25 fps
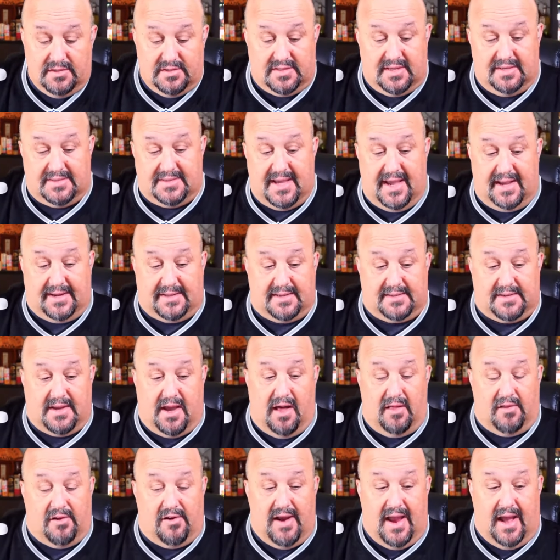to take the
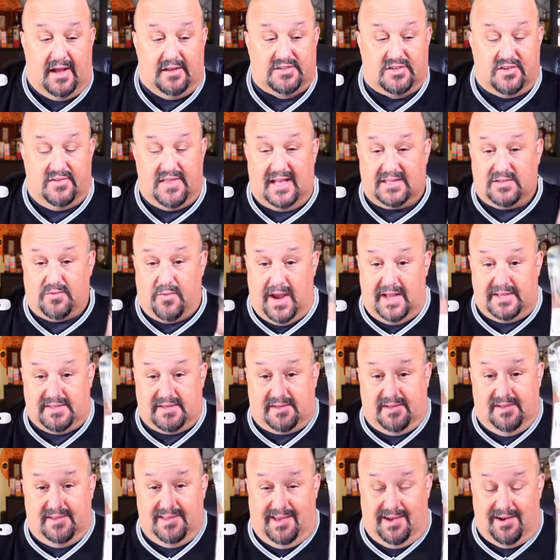color out. So that's why it's
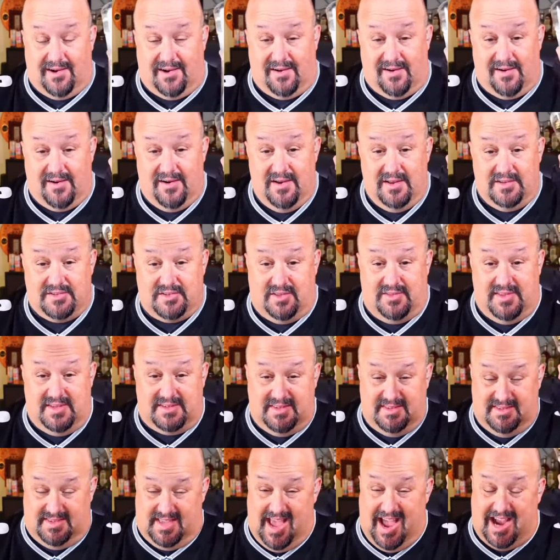clear. So
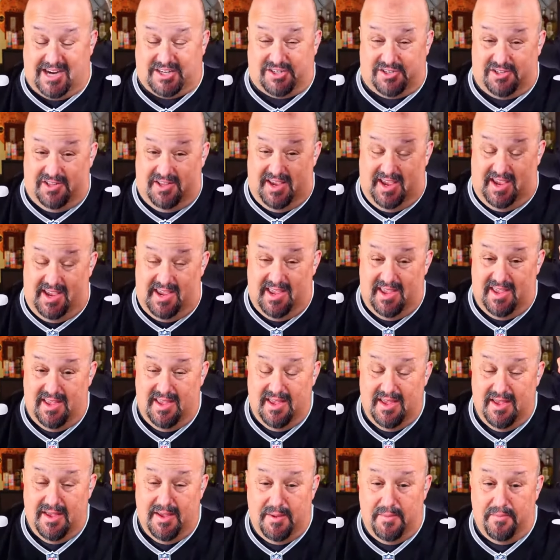this is actually
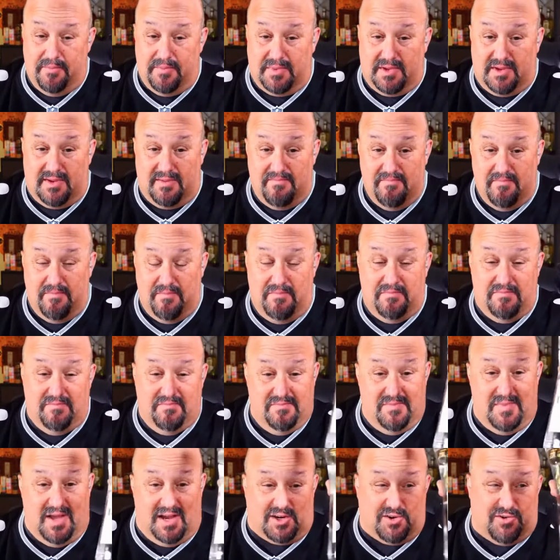
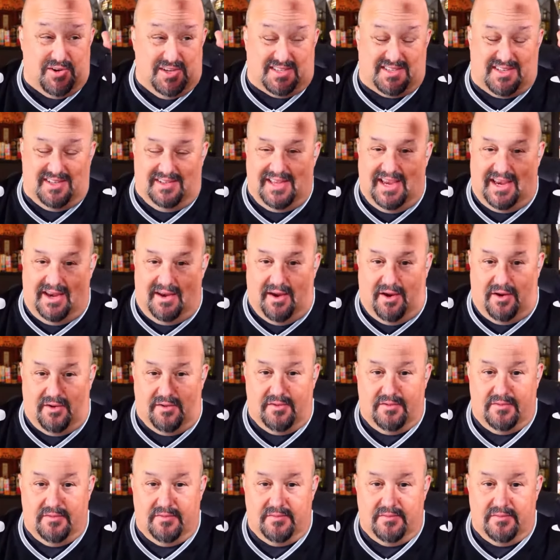a Cristalino.